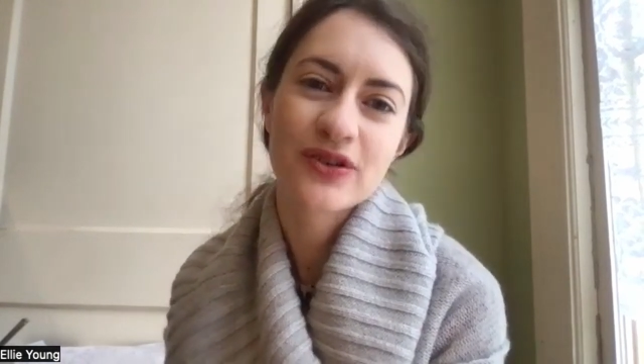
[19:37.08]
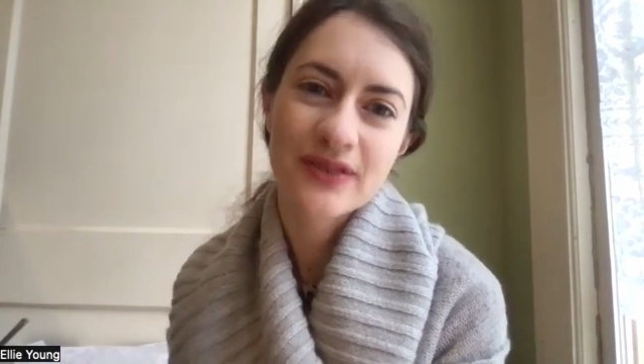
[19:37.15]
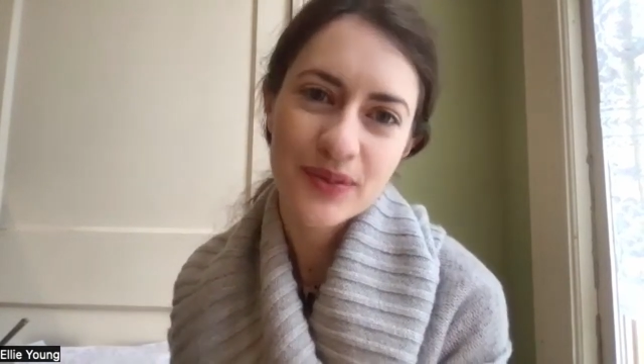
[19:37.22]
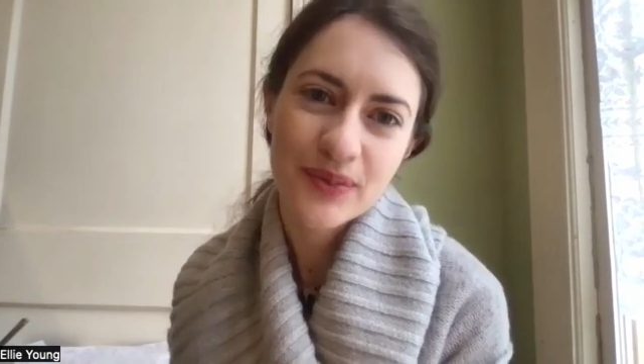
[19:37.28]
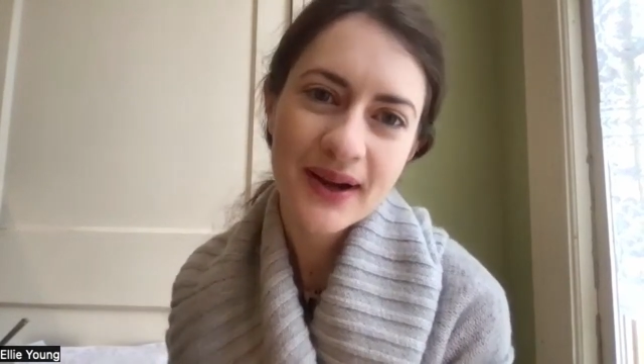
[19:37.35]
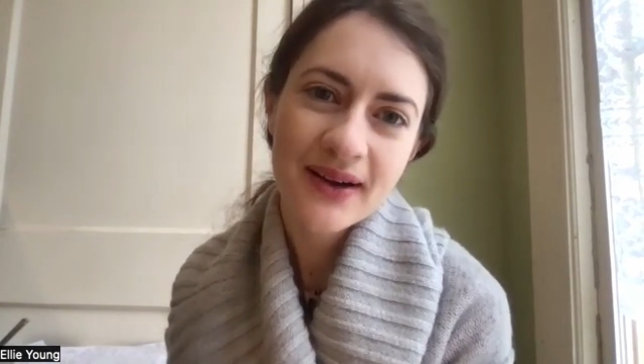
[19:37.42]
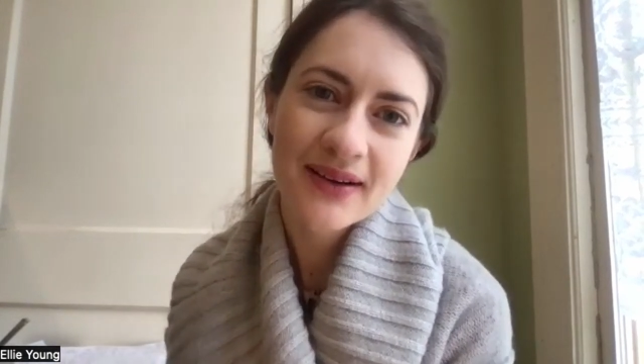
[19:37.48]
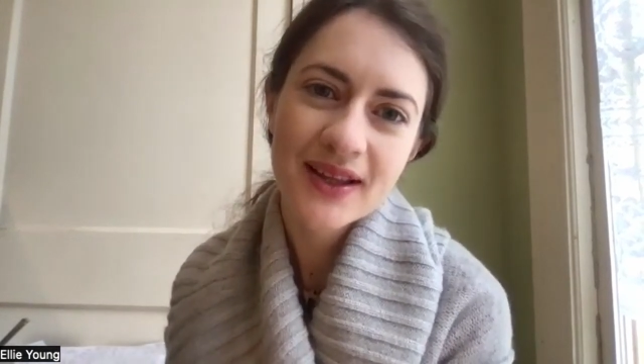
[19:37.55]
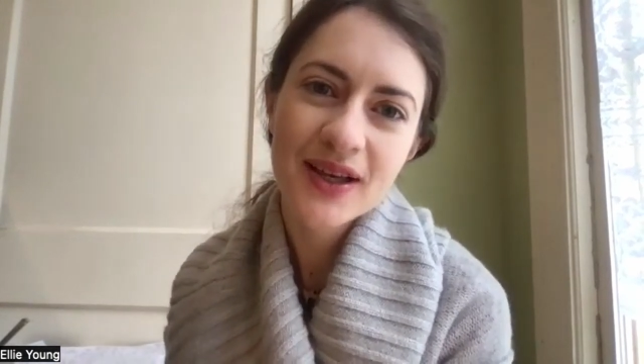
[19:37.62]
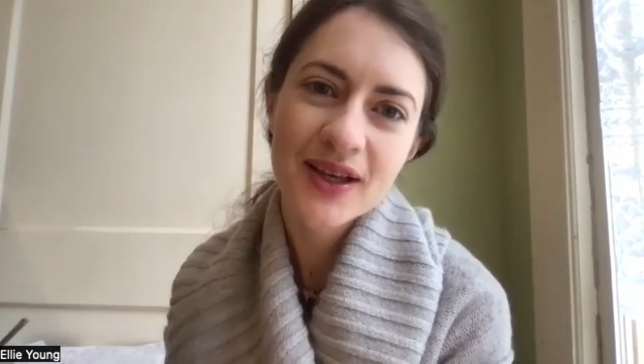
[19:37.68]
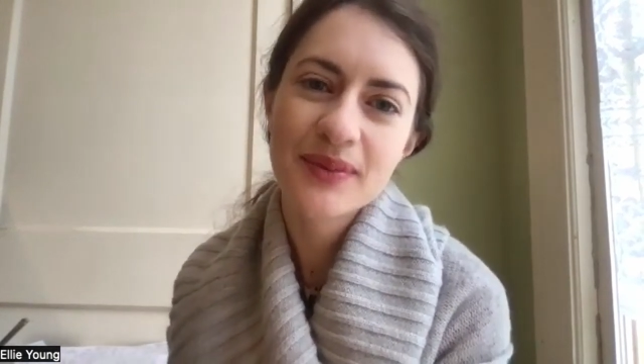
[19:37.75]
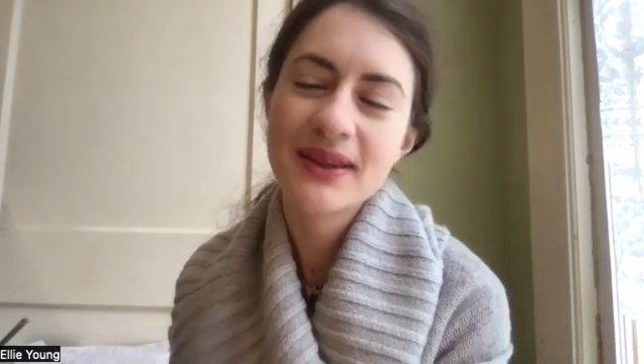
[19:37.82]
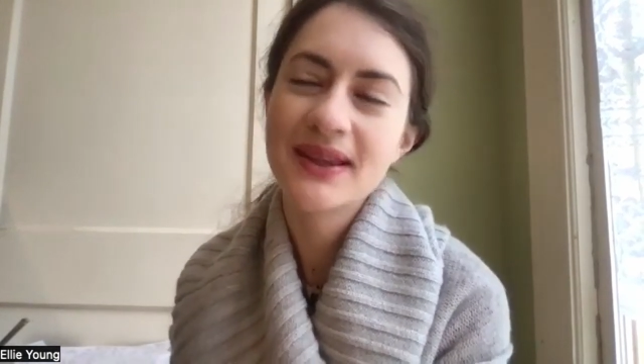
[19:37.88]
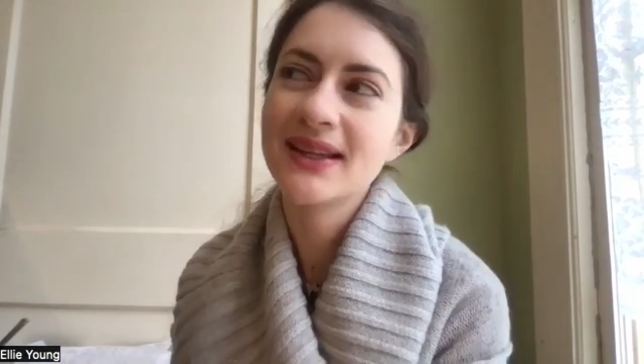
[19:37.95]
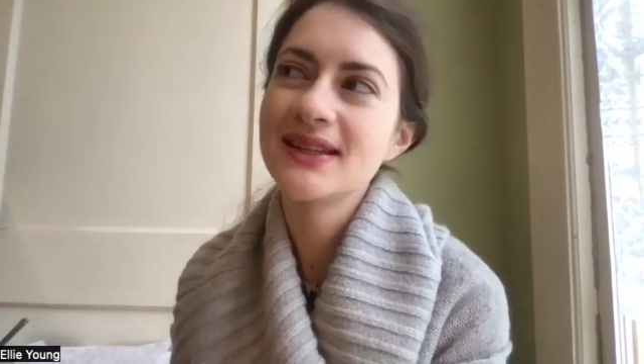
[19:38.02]
compare
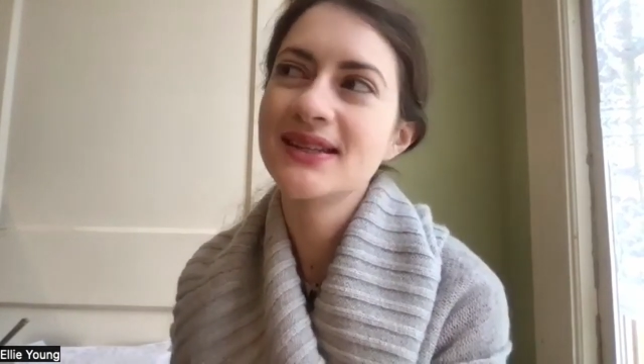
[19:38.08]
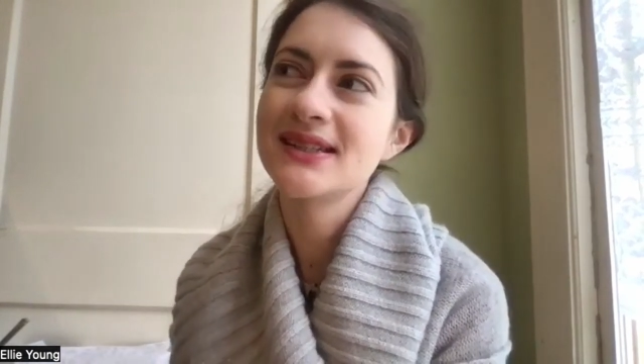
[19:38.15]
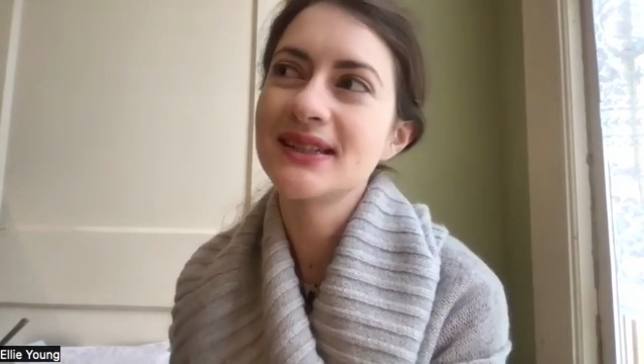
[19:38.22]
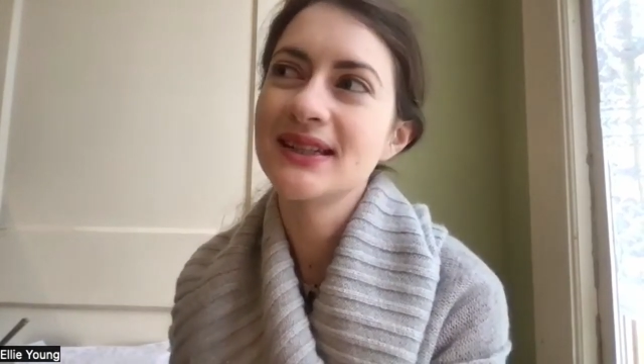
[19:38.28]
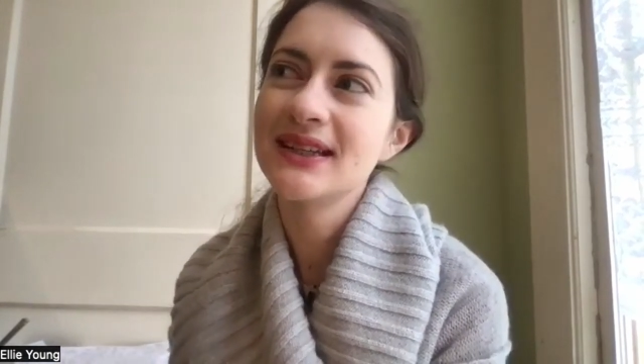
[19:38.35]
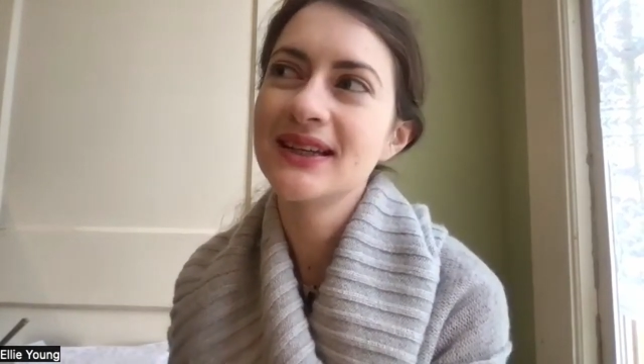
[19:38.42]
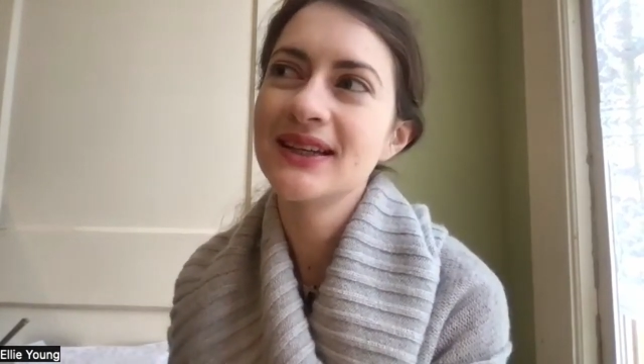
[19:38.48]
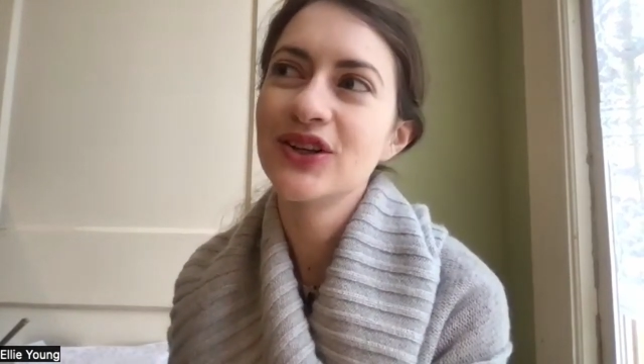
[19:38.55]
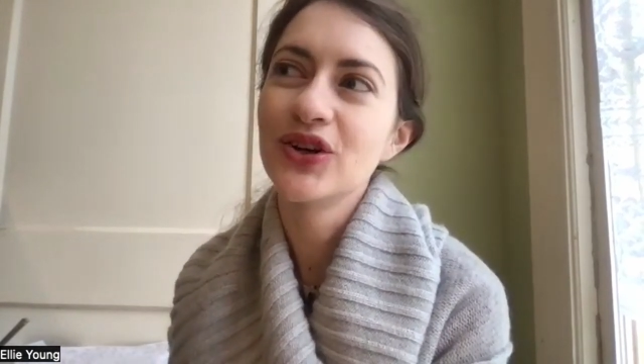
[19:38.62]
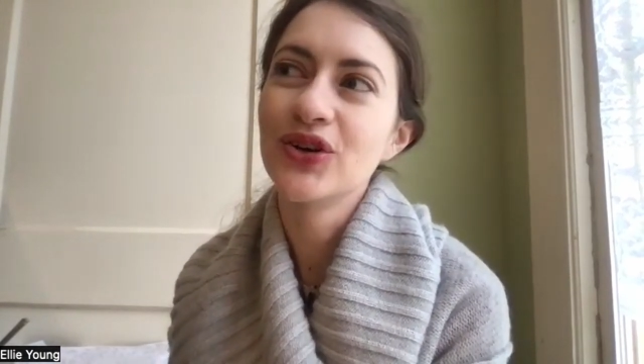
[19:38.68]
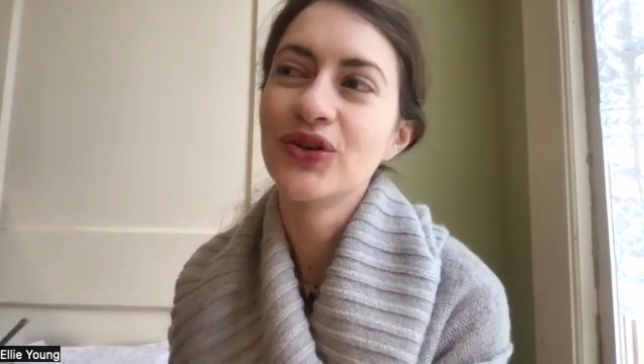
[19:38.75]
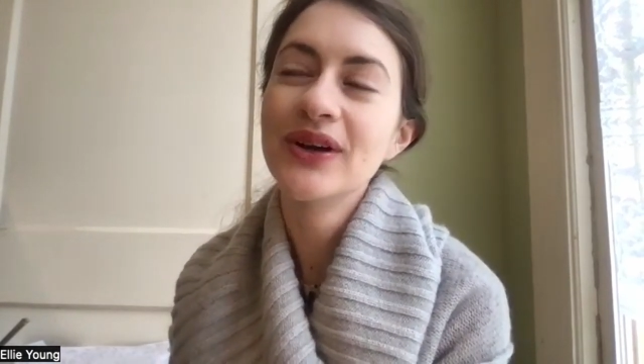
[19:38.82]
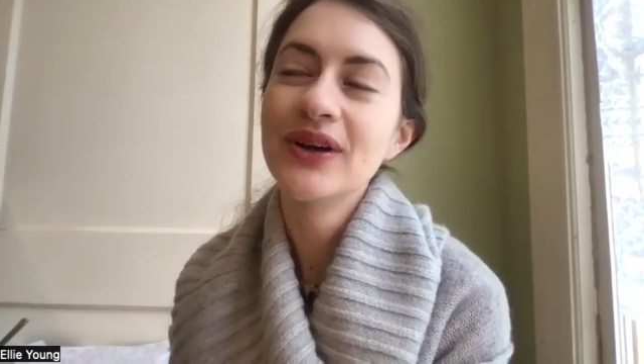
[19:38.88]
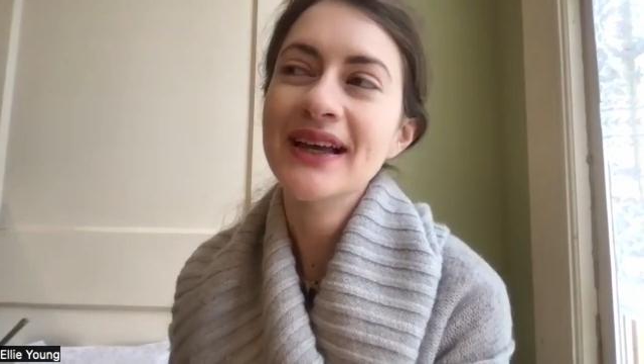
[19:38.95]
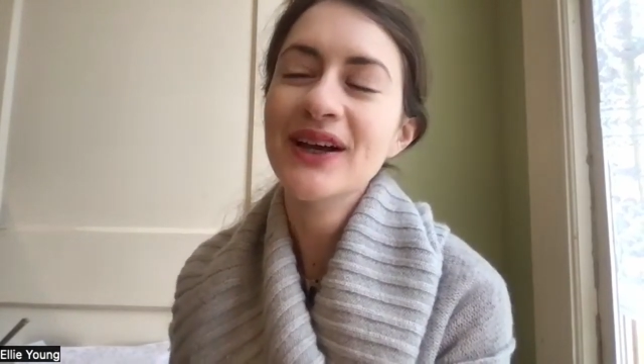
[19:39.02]
them and then yep. see, you know,